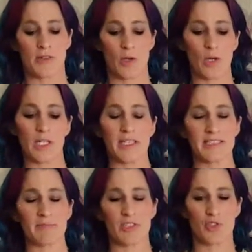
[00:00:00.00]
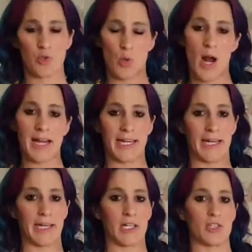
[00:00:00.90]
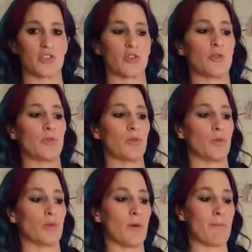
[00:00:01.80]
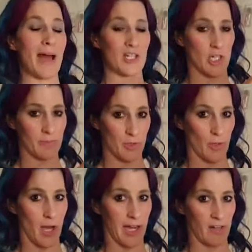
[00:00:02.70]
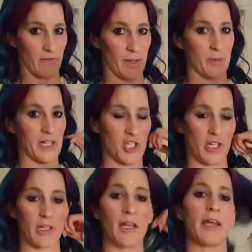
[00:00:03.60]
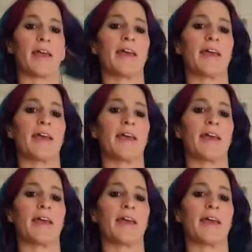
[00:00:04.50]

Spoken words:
the organism is trying to match up to a higher vibration.